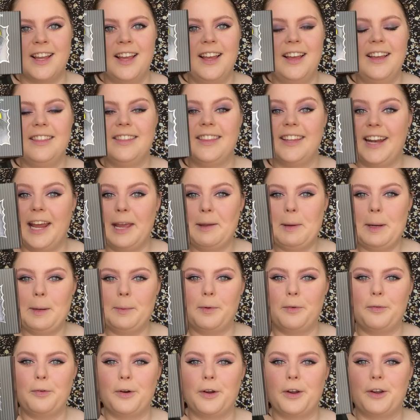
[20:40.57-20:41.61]
the Nightmare
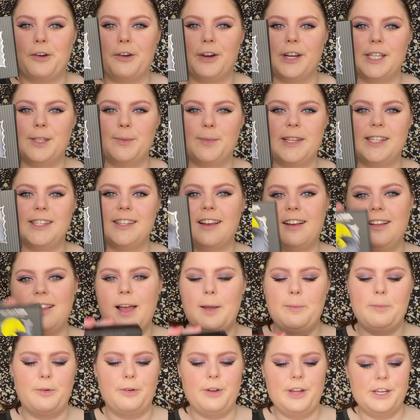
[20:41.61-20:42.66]
Before Christmas
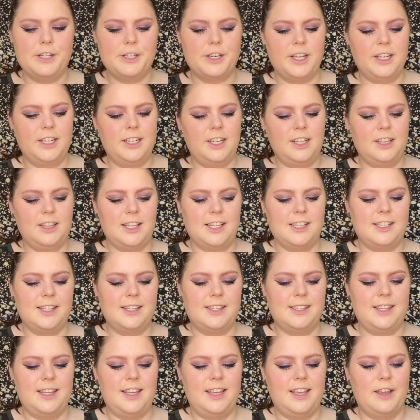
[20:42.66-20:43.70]
collaboration. This
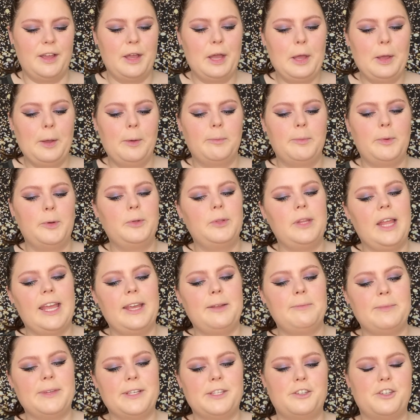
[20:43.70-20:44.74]
is the
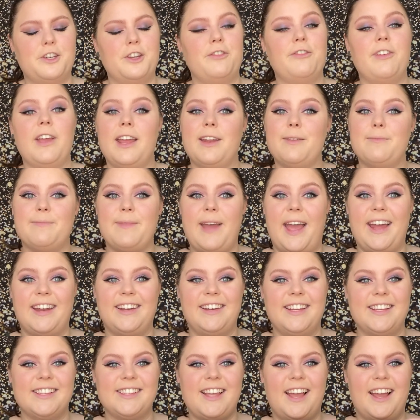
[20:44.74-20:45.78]
Moonlight, Mischief, and
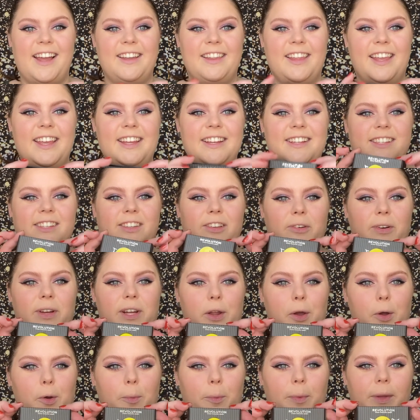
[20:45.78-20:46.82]
Madness highlight. So it
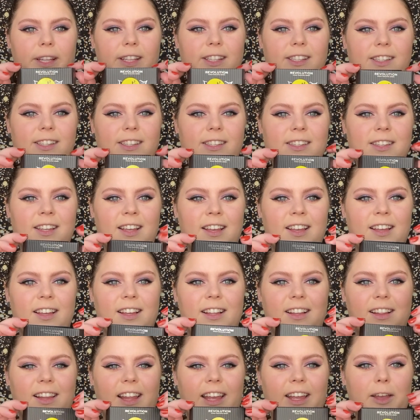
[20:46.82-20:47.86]
opens
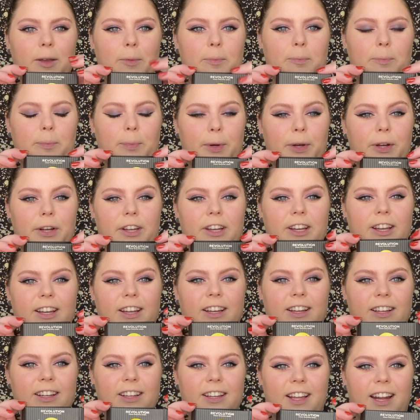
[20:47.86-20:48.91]
like a book.
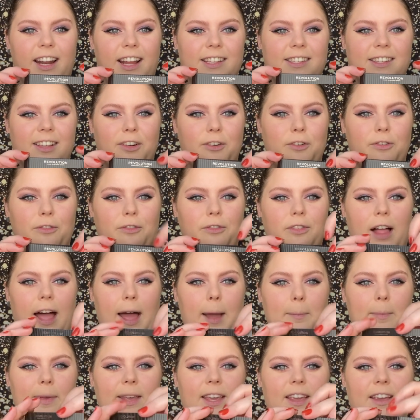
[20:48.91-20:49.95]
It has a little
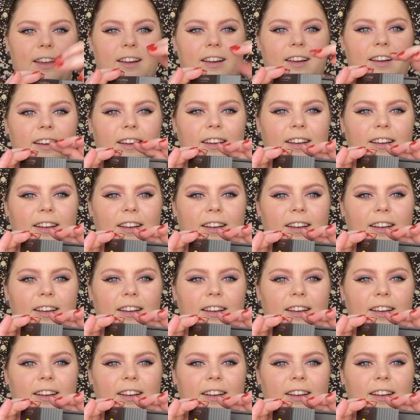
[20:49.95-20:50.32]
flap here,